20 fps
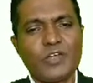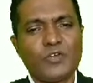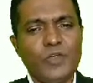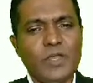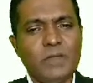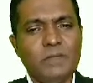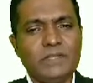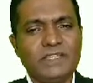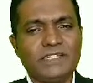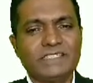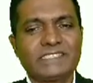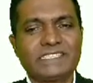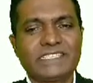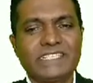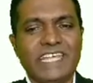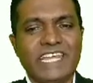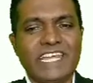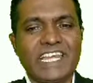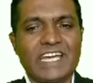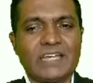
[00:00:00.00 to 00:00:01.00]
will be the
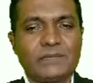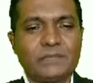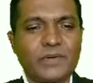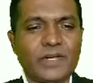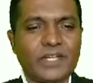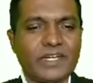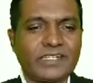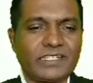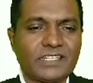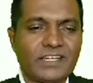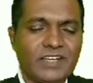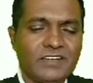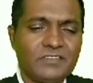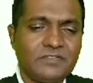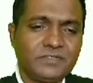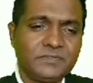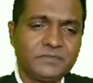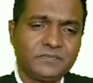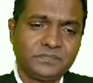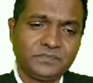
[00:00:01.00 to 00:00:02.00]
scalar product
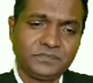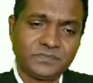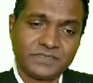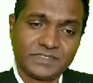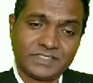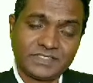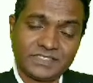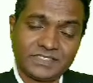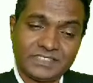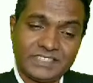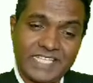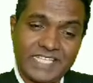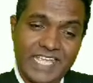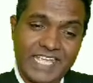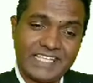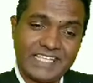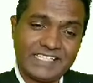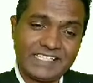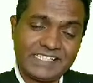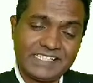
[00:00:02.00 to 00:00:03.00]
of
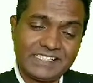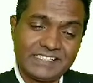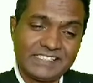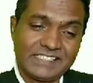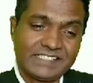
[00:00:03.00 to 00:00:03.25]
these